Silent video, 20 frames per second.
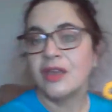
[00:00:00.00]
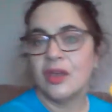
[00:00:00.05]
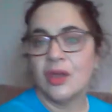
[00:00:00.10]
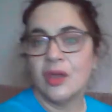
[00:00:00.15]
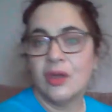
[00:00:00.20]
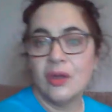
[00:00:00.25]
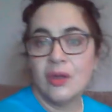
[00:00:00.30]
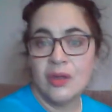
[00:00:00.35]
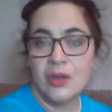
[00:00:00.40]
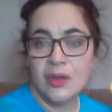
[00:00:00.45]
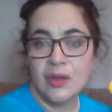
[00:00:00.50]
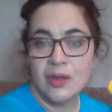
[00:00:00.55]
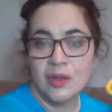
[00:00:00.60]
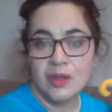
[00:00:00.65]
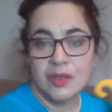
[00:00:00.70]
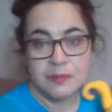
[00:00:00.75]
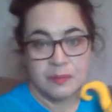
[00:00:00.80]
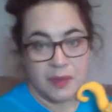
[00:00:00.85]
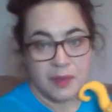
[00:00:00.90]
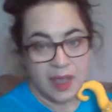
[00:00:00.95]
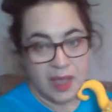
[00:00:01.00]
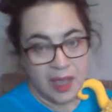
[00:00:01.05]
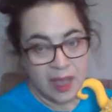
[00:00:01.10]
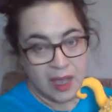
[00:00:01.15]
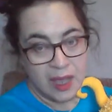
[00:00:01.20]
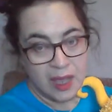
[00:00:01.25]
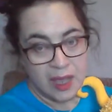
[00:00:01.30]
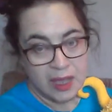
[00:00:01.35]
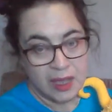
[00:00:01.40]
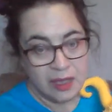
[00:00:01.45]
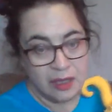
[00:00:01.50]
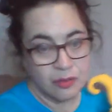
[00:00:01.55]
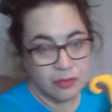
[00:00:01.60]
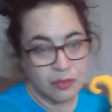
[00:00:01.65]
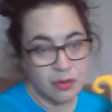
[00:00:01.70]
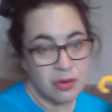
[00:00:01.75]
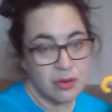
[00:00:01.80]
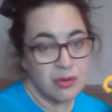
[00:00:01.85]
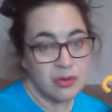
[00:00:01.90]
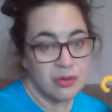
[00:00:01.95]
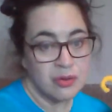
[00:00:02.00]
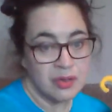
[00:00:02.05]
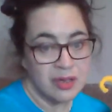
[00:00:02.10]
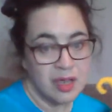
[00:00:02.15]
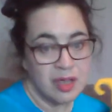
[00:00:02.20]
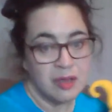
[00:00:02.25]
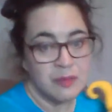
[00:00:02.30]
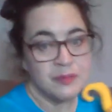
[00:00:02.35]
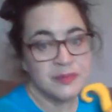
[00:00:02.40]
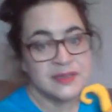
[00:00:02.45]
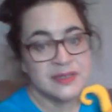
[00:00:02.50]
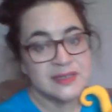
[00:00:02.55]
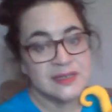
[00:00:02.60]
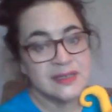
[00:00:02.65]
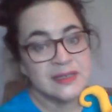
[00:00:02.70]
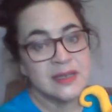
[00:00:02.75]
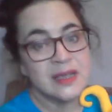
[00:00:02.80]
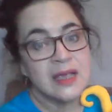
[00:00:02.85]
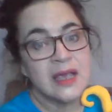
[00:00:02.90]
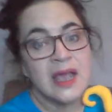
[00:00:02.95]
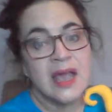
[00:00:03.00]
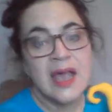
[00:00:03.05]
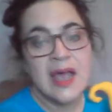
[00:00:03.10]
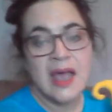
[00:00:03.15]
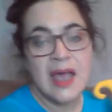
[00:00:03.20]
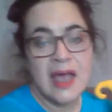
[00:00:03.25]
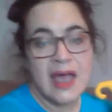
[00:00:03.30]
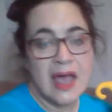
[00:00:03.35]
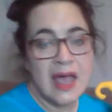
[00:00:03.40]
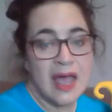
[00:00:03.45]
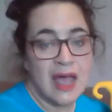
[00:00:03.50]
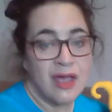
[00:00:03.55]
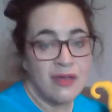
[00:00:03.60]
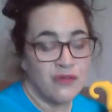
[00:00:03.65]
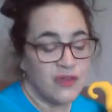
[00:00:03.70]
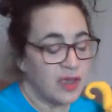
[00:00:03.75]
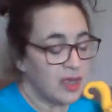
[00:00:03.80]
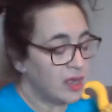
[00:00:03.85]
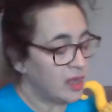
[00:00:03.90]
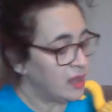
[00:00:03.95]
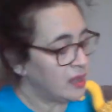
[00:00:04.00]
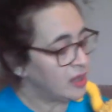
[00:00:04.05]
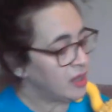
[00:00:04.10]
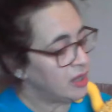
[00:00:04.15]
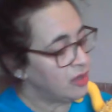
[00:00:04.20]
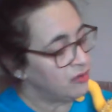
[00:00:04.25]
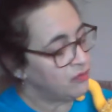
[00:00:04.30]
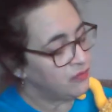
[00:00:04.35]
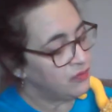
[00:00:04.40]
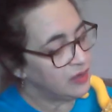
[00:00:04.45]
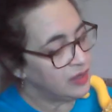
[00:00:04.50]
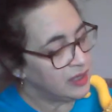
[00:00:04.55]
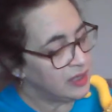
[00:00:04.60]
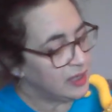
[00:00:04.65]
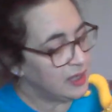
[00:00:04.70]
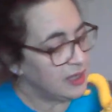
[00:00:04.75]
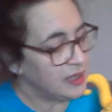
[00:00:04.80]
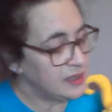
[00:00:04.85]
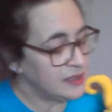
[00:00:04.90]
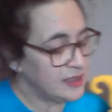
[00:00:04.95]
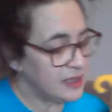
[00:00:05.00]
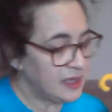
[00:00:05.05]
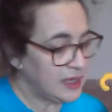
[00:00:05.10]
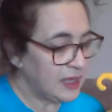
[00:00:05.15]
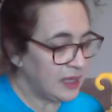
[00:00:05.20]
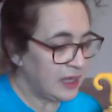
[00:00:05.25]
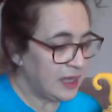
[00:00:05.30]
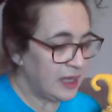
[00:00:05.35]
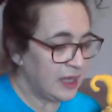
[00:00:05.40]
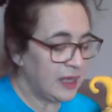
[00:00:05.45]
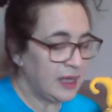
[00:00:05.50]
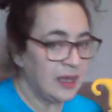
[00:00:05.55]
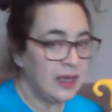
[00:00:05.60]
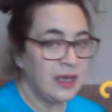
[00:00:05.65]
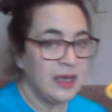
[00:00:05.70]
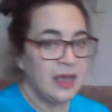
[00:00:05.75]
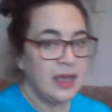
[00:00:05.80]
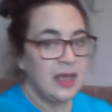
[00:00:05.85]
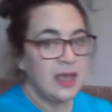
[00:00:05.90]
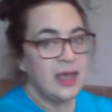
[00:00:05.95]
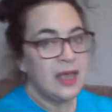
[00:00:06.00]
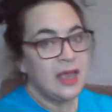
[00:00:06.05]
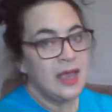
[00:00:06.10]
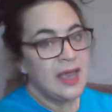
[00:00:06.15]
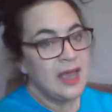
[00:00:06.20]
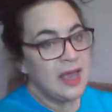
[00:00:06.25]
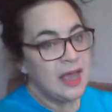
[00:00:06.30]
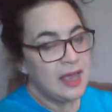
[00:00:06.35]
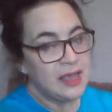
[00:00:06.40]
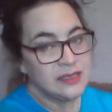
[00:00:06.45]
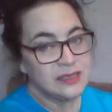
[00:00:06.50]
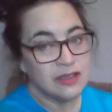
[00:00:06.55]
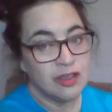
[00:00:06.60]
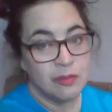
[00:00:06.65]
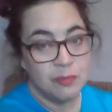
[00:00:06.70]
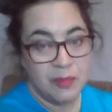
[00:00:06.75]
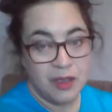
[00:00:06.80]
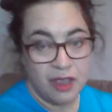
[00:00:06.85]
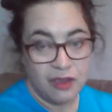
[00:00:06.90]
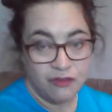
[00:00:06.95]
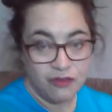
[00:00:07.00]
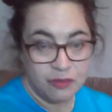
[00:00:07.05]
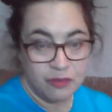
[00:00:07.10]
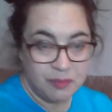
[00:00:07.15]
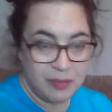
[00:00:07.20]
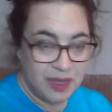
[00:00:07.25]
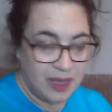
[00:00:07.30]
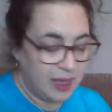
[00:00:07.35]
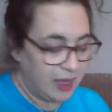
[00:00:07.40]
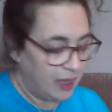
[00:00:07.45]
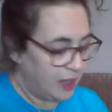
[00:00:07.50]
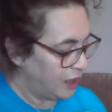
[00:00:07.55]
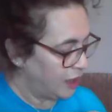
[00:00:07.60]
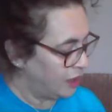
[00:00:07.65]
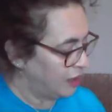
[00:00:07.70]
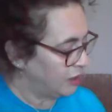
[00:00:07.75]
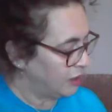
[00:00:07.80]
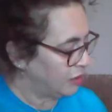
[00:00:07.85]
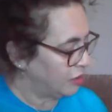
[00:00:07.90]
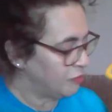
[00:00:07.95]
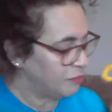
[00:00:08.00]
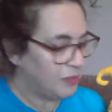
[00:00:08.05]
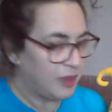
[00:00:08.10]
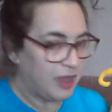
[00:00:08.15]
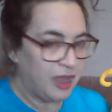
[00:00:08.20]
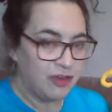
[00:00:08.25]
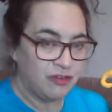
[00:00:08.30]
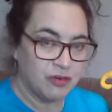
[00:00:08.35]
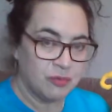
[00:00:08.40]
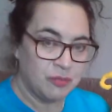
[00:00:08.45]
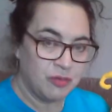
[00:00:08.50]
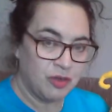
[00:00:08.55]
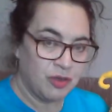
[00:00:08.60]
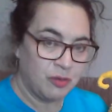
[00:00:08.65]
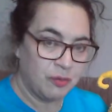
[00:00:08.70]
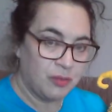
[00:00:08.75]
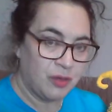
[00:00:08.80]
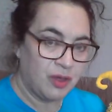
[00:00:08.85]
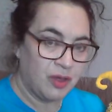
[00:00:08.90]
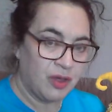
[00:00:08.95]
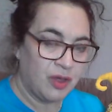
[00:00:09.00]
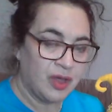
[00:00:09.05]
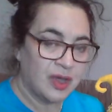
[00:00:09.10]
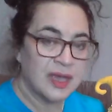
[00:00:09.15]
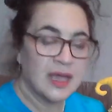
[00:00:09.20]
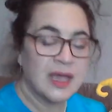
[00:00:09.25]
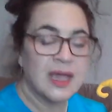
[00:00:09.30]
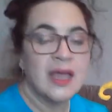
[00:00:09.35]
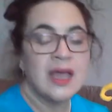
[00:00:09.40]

Goodbye, grown-ups. Have a lovely day. It's goodbye from me. Goodbye from Bookbug.